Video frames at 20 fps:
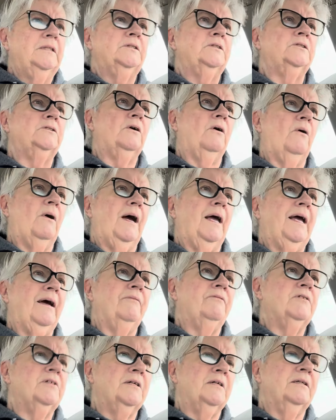So I
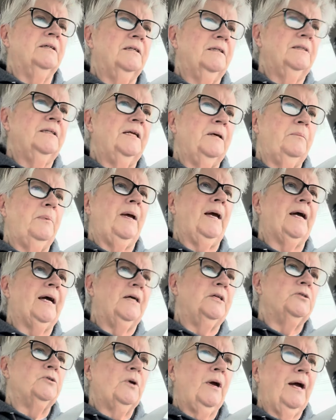have to get back
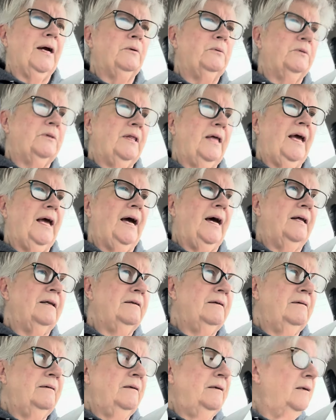on track with
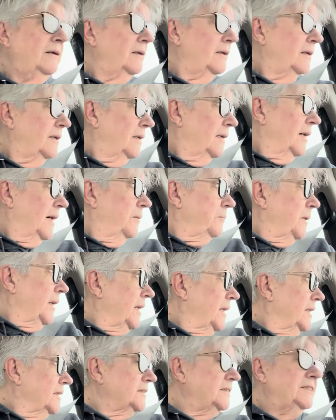that. I'm
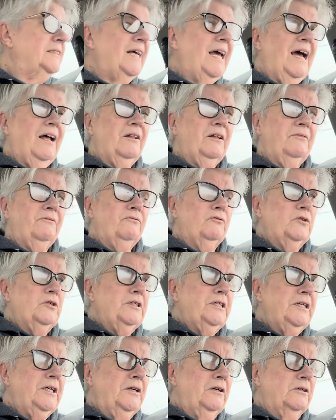making a salad for
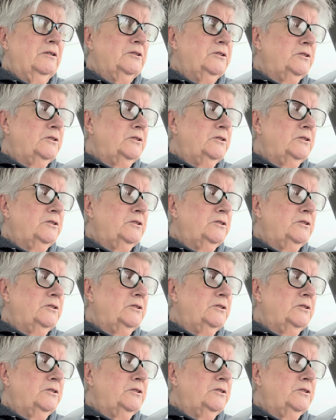dinner,